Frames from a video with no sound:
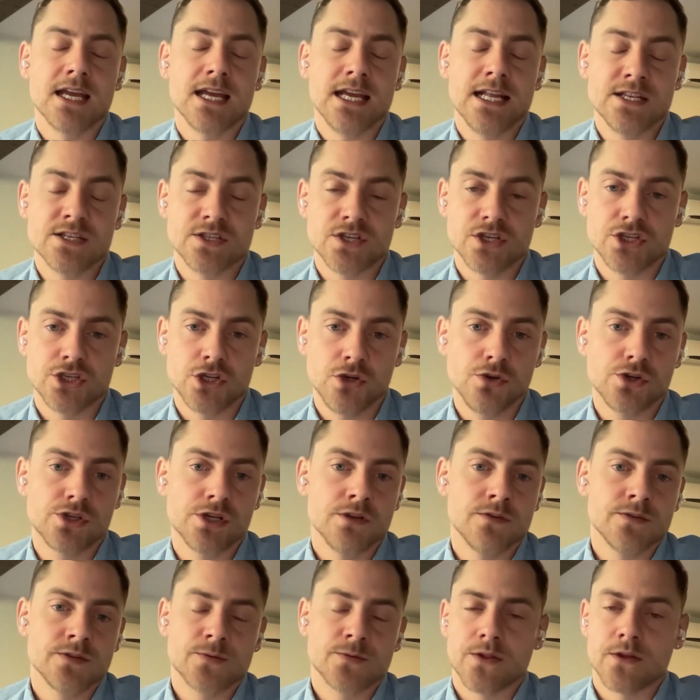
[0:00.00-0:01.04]

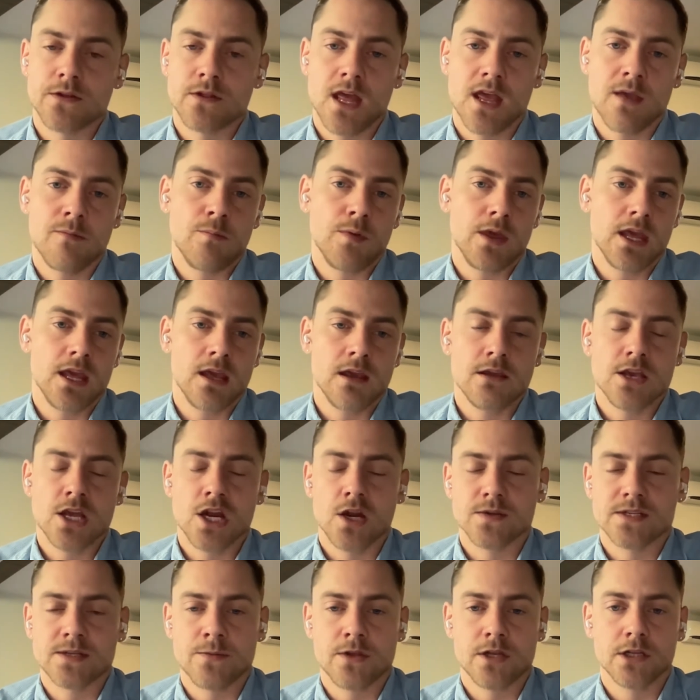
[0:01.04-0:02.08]
institutions, whether they be you
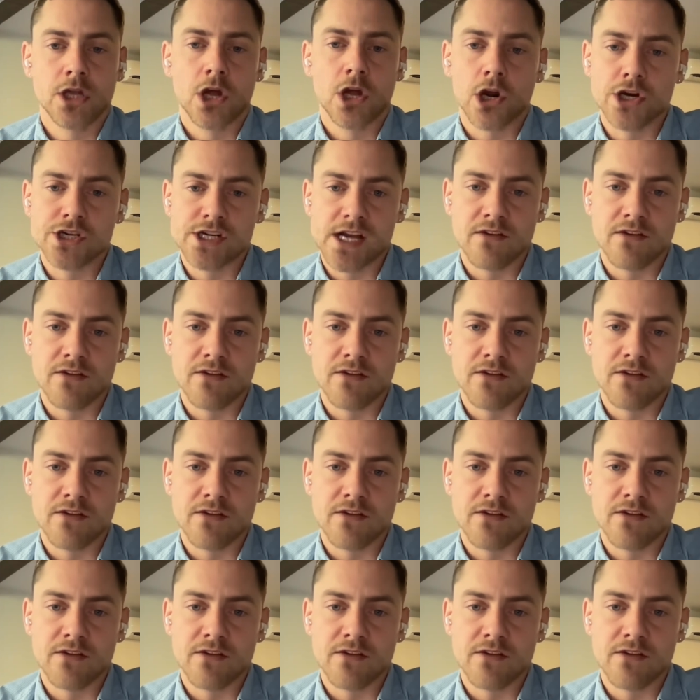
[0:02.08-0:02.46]
know some of the large